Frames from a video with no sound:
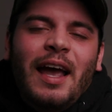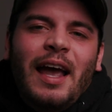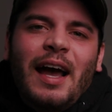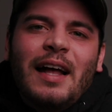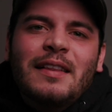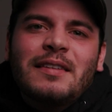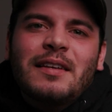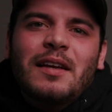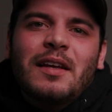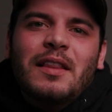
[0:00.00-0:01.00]
And
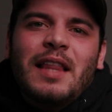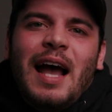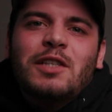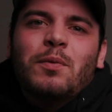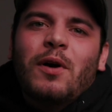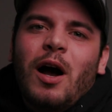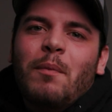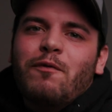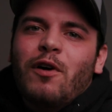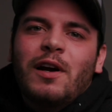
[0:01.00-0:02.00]
that's where
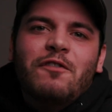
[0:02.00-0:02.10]
upfront,